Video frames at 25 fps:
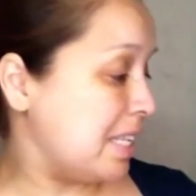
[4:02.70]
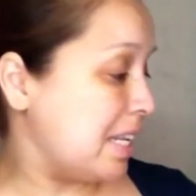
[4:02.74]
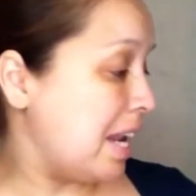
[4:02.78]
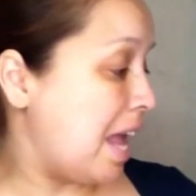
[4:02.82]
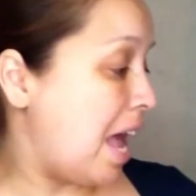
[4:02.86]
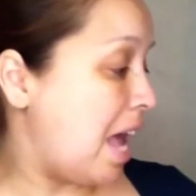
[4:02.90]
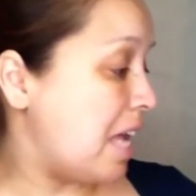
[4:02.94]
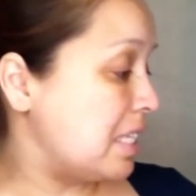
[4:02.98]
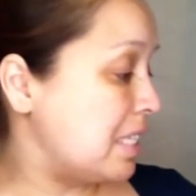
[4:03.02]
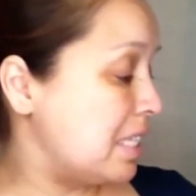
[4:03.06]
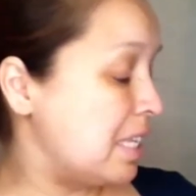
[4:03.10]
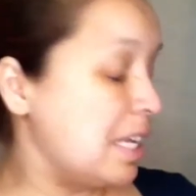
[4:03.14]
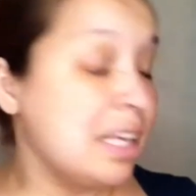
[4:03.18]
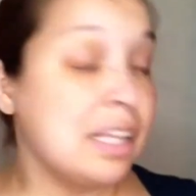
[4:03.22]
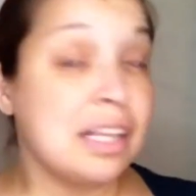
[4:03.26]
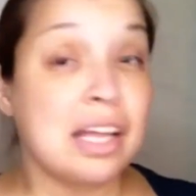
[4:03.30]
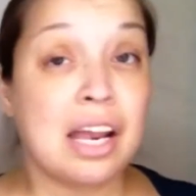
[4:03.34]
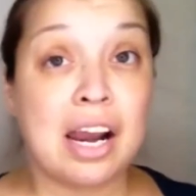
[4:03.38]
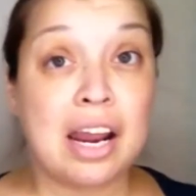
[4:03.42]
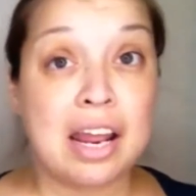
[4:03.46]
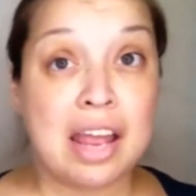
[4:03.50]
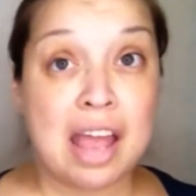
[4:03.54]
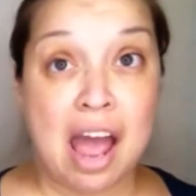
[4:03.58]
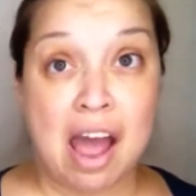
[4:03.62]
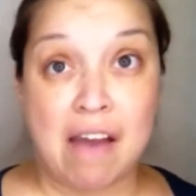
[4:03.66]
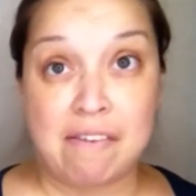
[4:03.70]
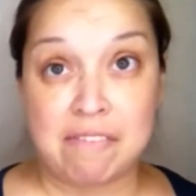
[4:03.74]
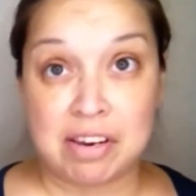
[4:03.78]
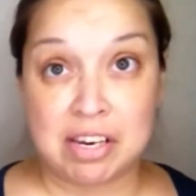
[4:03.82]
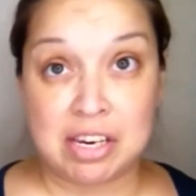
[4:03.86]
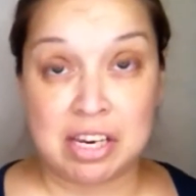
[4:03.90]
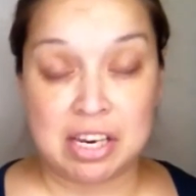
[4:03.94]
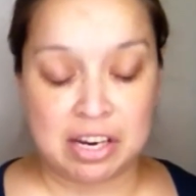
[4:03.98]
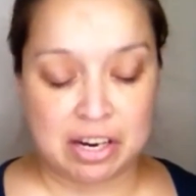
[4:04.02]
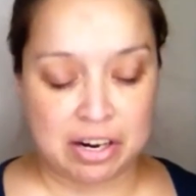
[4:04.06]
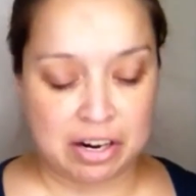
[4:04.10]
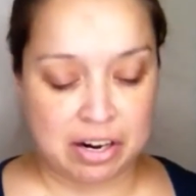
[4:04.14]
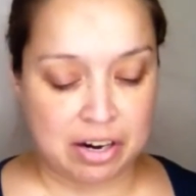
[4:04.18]
the last thing that I have in
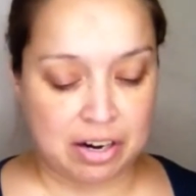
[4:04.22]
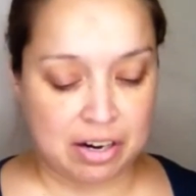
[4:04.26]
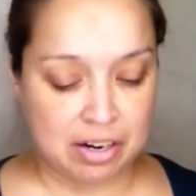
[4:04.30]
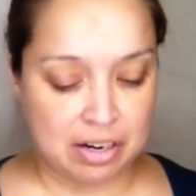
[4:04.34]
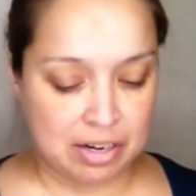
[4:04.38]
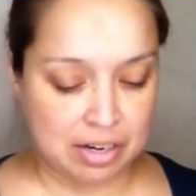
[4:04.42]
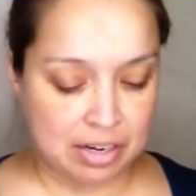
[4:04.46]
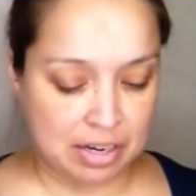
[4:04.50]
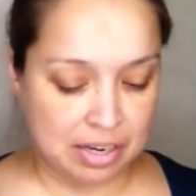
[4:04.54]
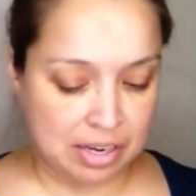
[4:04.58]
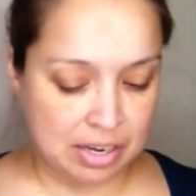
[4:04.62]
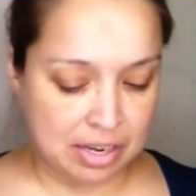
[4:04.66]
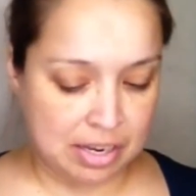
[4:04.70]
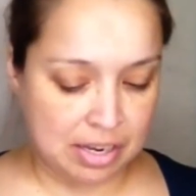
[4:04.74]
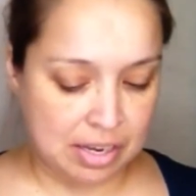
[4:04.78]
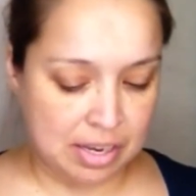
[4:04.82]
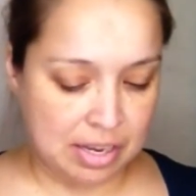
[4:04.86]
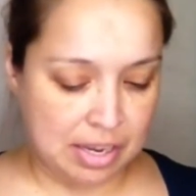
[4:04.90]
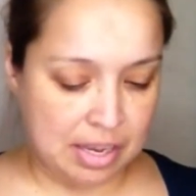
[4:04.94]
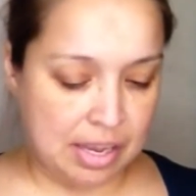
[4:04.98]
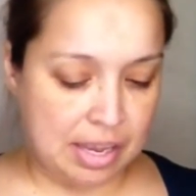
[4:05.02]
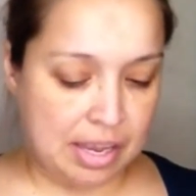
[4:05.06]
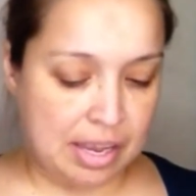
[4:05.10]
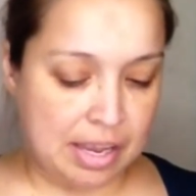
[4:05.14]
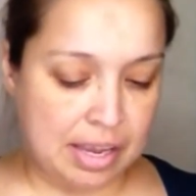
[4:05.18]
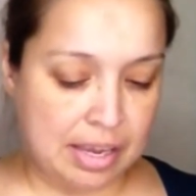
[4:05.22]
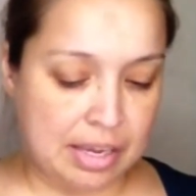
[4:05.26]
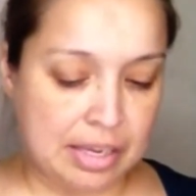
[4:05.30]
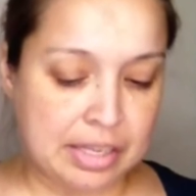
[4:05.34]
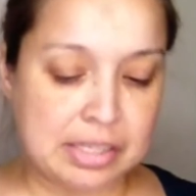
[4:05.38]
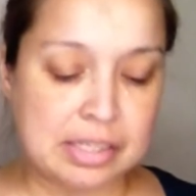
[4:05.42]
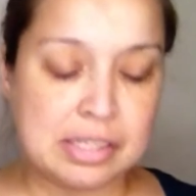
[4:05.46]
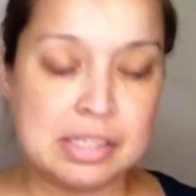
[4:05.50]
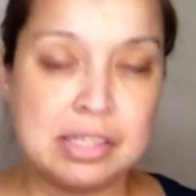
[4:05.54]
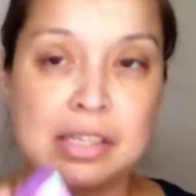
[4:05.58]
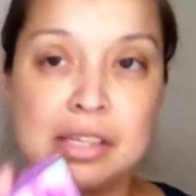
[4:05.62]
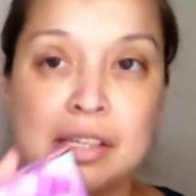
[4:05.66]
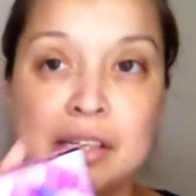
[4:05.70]
here
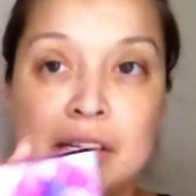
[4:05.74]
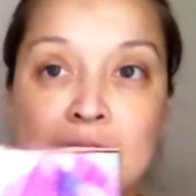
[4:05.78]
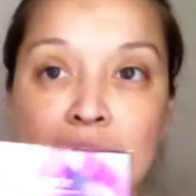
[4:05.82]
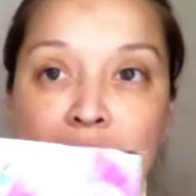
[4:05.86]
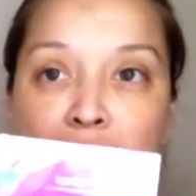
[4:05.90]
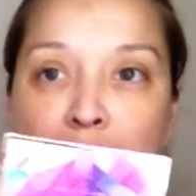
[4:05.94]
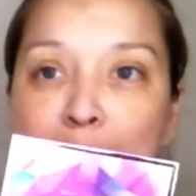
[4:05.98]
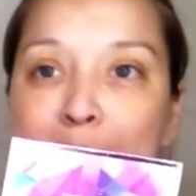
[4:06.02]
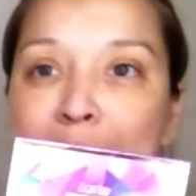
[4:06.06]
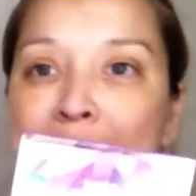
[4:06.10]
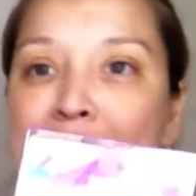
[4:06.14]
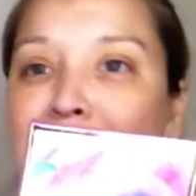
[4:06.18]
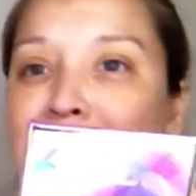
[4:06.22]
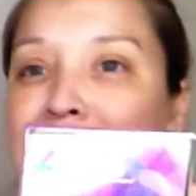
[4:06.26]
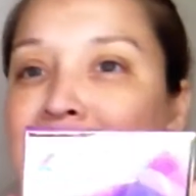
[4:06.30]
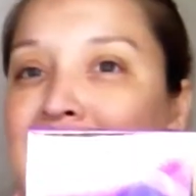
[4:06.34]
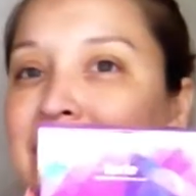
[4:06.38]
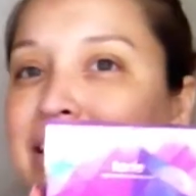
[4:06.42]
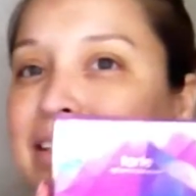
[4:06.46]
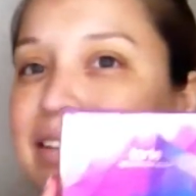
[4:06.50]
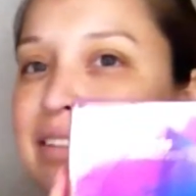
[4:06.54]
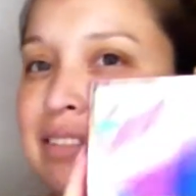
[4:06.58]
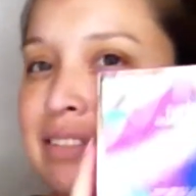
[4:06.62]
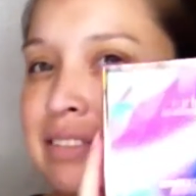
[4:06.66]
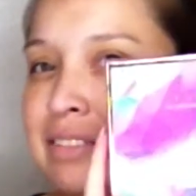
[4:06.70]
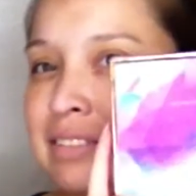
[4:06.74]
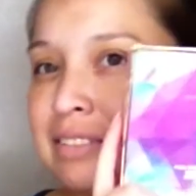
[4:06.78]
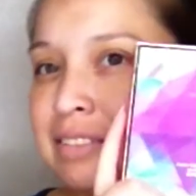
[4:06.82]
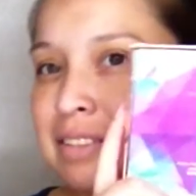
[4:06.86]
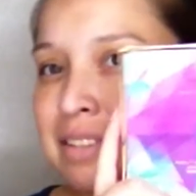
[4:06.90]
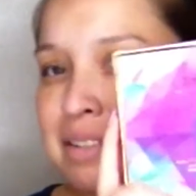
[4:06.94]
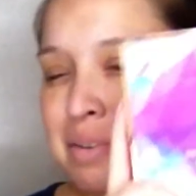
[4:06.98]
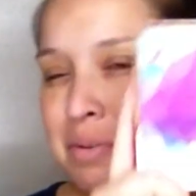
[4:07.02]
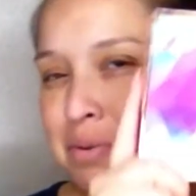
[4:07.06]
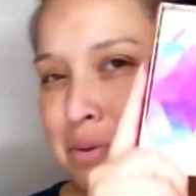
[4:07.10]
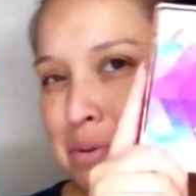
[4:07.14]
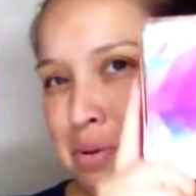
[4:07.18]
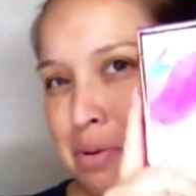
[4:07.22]
is a palette.
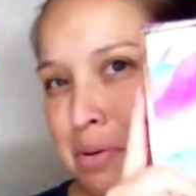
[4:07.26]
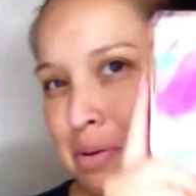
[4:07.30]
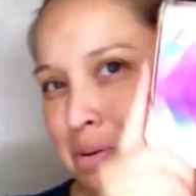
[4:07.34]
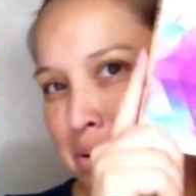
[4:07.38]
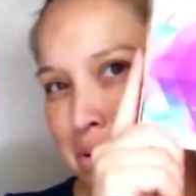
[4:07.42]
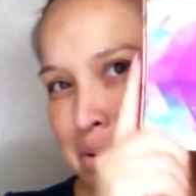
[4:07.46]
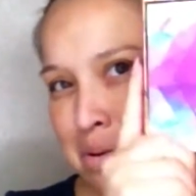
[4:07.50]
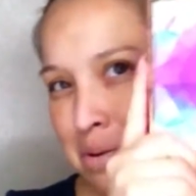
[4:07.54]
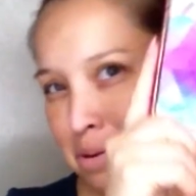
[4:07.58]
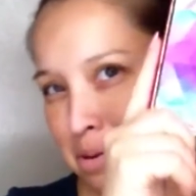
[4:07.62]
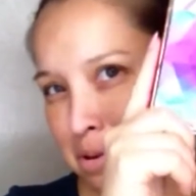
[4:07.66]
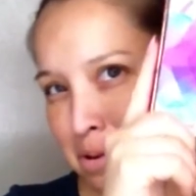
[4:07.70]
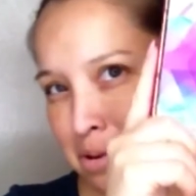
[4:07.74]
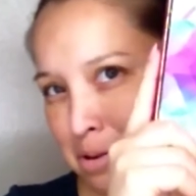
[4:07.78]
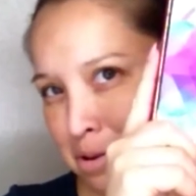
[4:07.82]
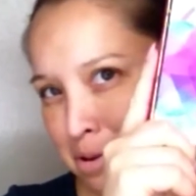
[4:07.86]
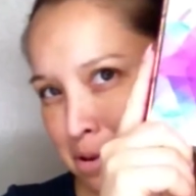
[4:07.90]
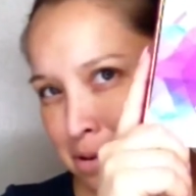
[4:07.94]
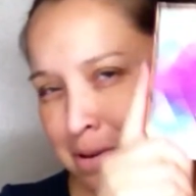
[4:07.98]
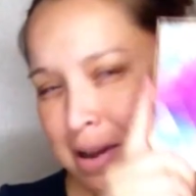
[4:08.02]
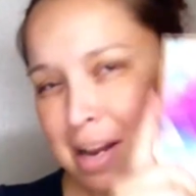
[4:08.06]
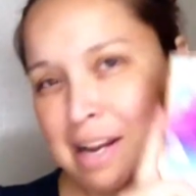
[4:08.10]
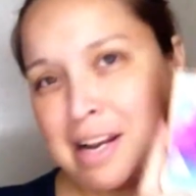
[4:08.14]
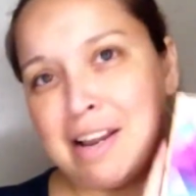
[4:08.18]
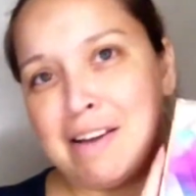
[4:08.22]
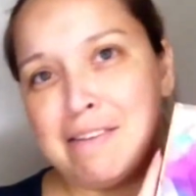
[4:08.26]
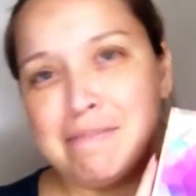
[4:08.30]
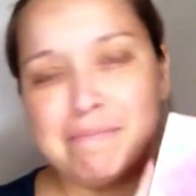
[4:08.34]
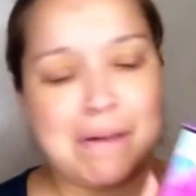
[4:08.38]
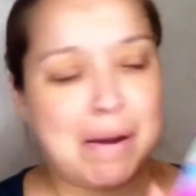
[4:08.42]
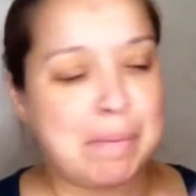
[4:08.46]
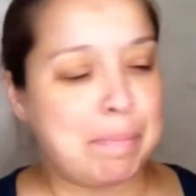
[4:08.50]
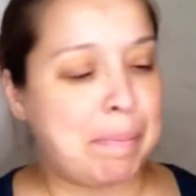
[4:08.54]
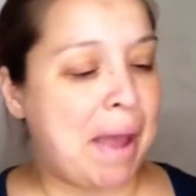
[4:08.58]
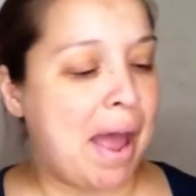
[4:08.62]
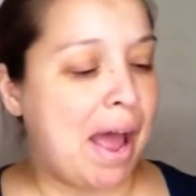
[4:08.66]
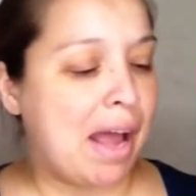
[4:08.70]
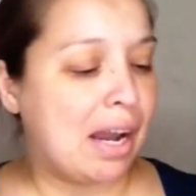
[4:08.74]
Woo! I love
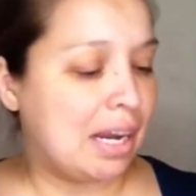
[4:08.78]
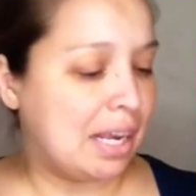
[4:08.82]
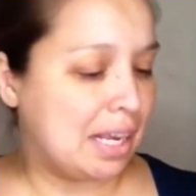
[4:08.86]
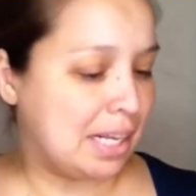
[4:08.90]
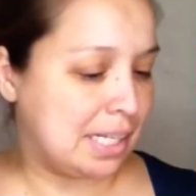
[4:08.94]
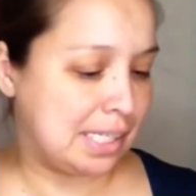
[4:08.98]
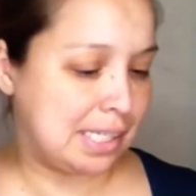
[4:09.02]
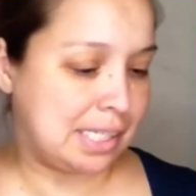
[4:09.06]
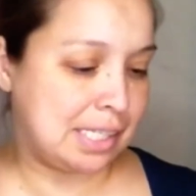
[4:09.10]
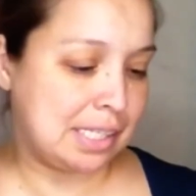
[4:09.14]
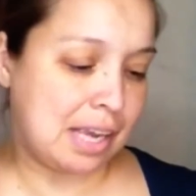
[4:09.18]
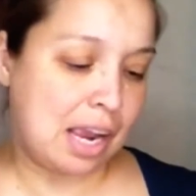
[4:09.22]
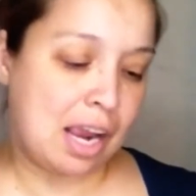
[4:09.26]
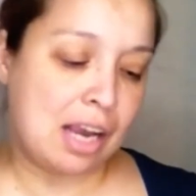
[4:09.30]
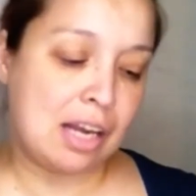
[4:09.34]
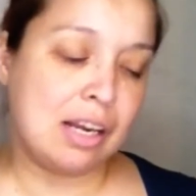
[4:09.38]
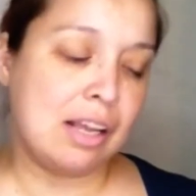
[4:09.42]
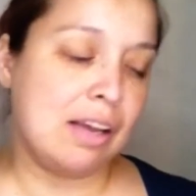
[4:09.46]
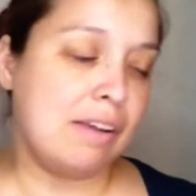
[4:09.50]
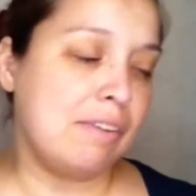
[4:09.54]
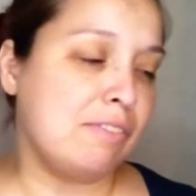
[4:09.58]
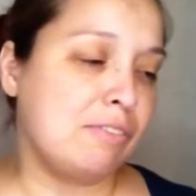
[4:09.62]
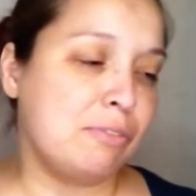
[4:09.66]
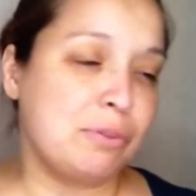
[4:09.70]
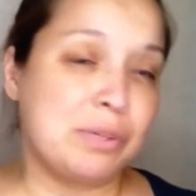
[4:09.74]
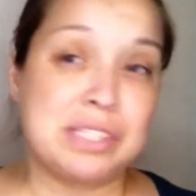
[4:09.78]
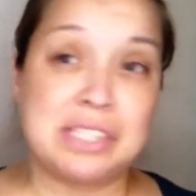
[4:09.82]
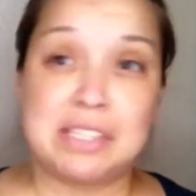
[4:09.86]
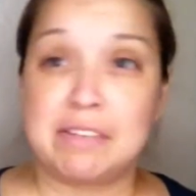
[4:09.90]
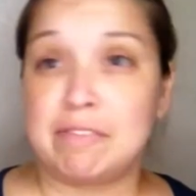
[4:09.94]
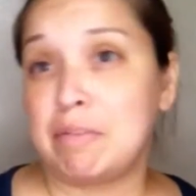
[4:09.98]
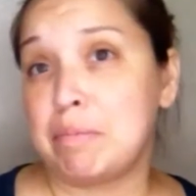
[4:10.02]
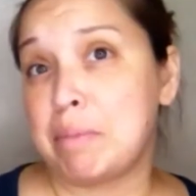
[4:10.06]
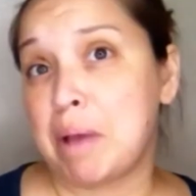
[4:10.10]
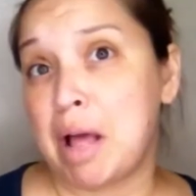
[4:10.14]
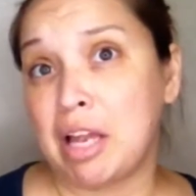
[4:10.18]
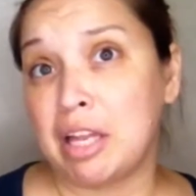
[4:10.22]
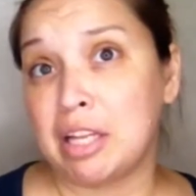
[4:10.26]
my palettes. I love
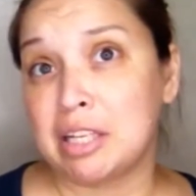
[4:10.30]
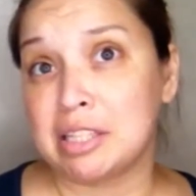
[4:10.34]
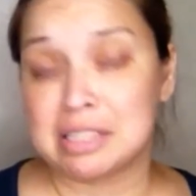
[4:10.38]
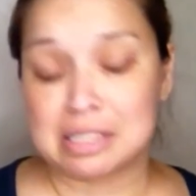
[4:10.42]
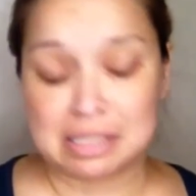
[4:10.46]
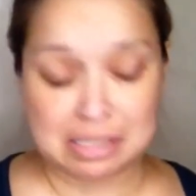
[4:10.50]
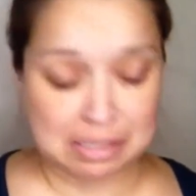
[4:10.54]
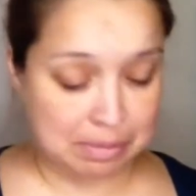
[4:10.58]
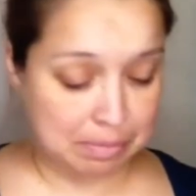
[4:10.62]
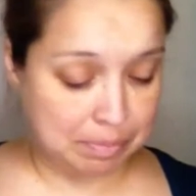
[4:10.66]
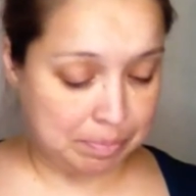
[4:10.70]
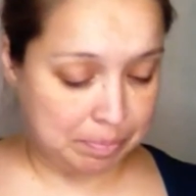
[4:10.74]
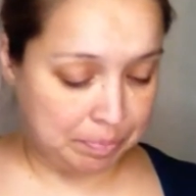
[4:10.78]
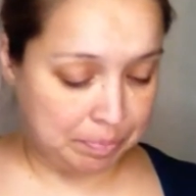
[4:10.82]
resuming palettes.